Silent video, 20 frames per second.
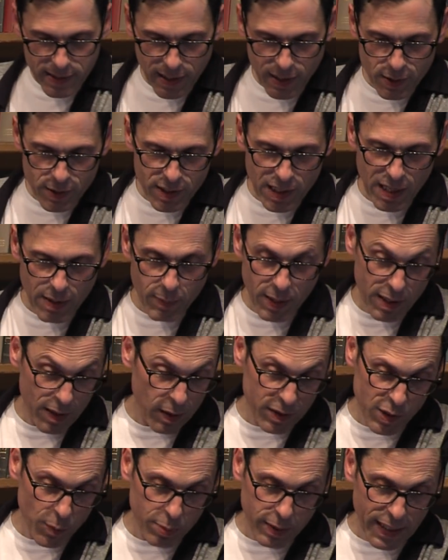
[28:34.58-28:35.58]
like you see him. He
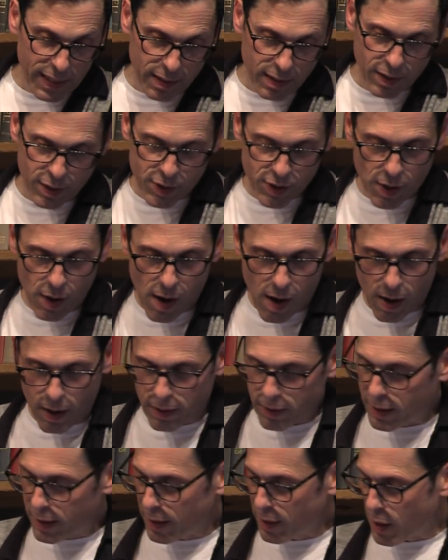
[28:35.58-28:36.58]
also played a little
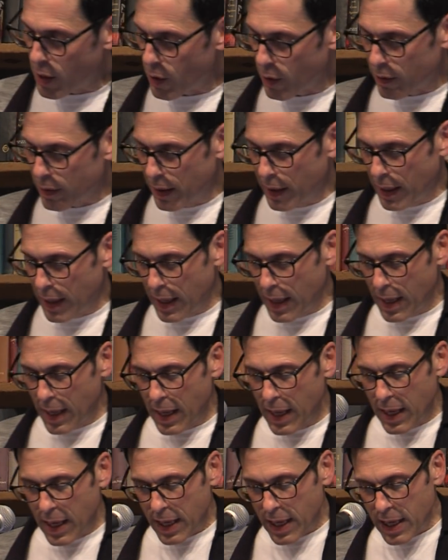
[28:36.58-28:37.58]
guitar.
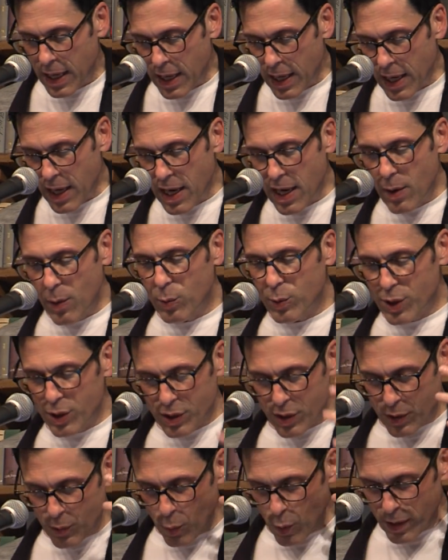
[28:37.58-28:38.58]
He
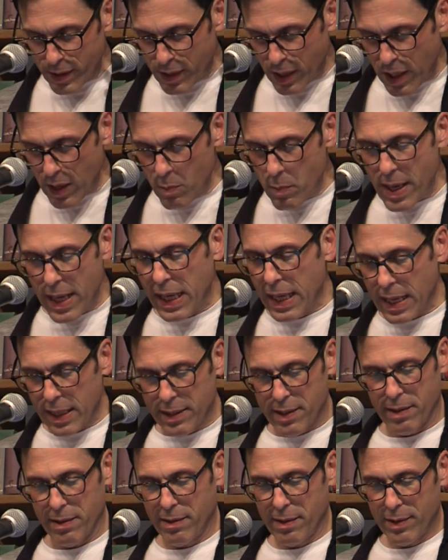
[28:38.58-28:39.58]
just was
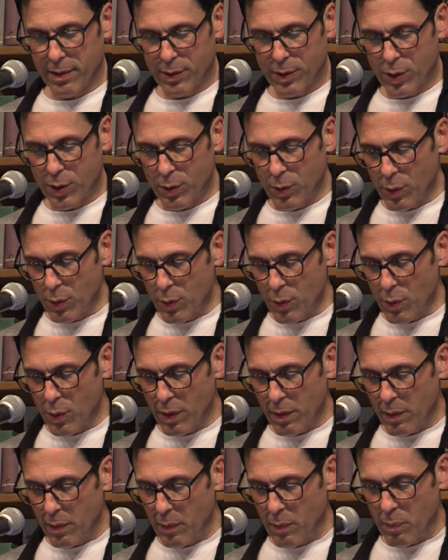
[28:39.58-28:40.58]
committed to
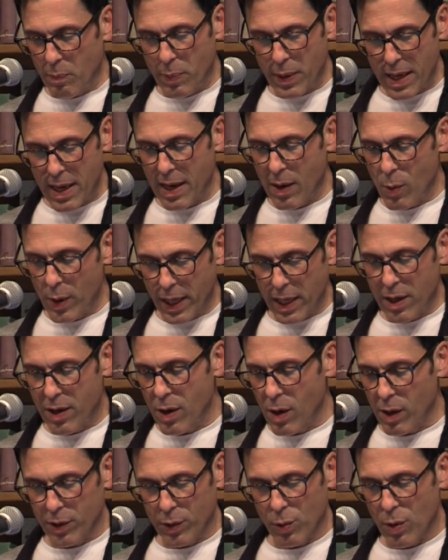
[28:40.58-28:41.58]
being what he
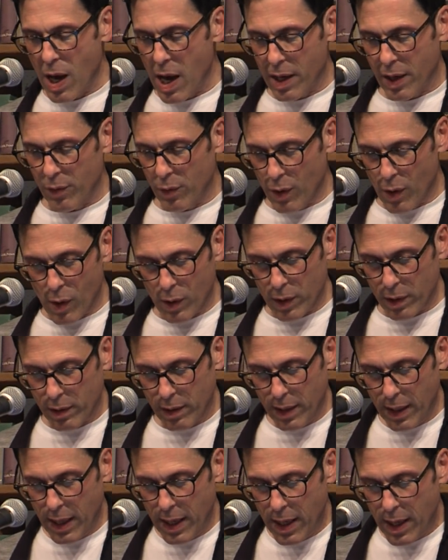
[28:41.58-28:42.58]
called a rock and roller.
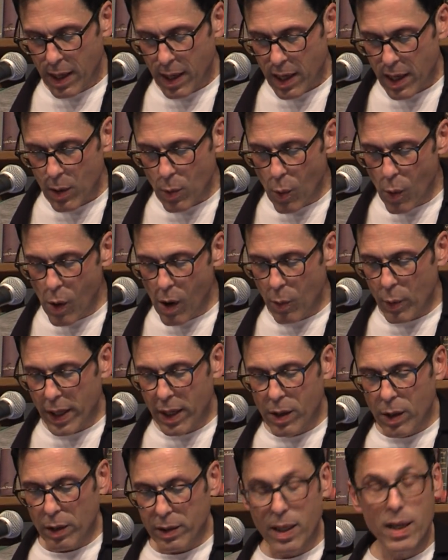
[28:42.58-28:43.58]
He wore what
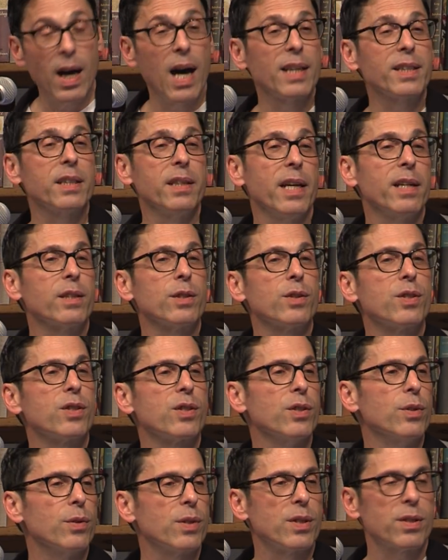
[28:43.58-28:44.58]
he called continental
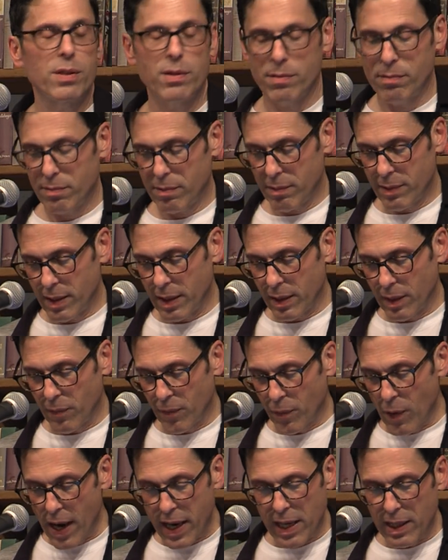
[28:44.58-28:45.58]
suits.
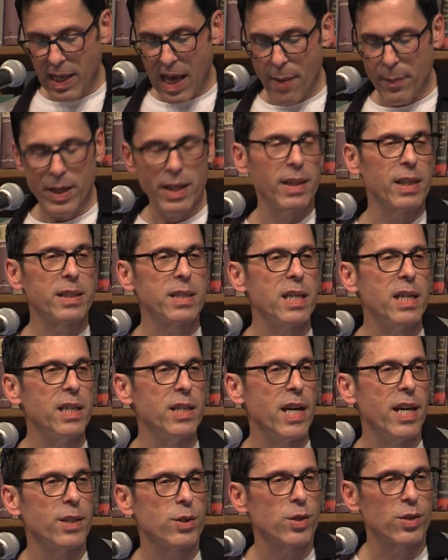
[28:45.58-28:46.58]
Frankie Lyman and the
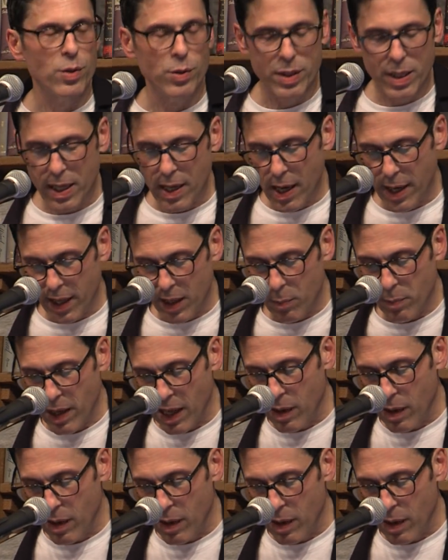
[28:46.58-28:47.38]
Teenagers, or Dion and the